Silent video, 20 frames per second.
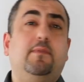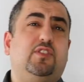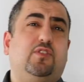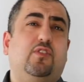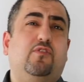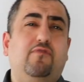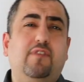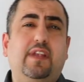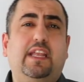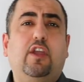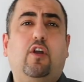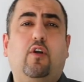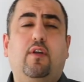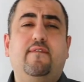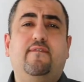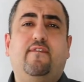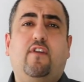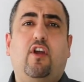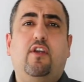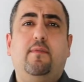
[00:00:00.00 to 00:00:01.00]
into a really hot
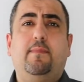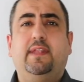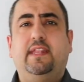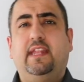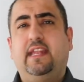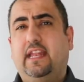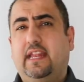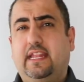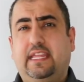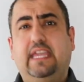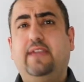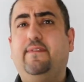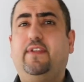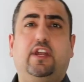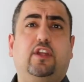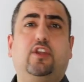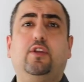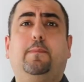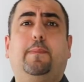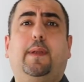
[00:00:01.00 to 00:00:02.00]
environment and then give it
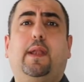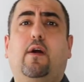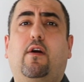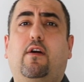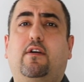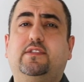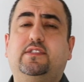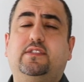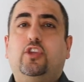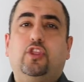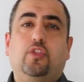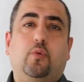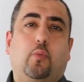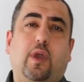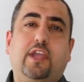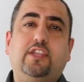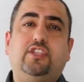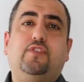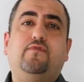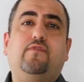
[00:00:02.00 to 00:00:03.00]
a good blast. The
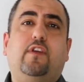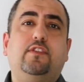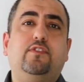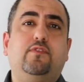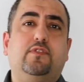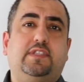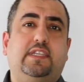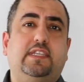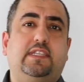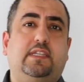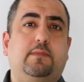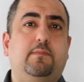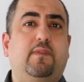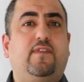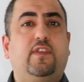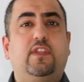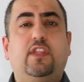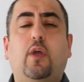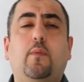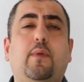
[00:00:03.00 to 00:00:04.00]
way to run your system,
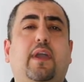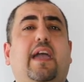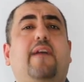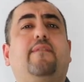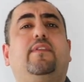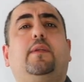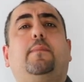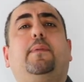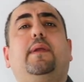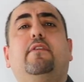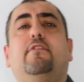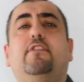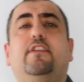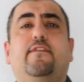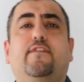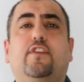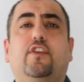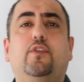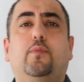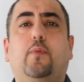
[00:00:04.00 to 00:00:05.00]
if you know we're having a period
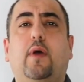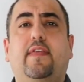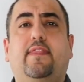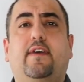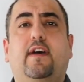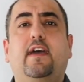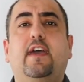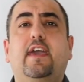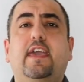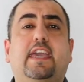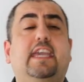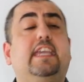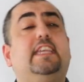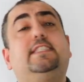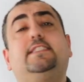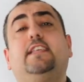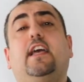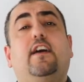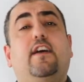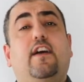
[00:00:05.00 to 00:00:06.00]
of good weather,
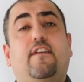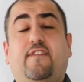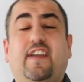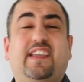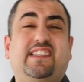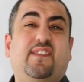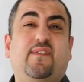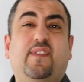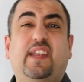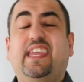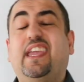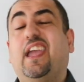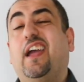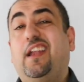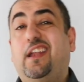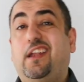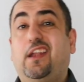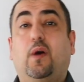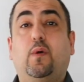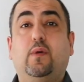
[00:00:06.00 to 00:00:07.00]
is effectively
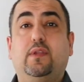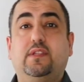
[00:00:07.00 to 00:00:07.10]
low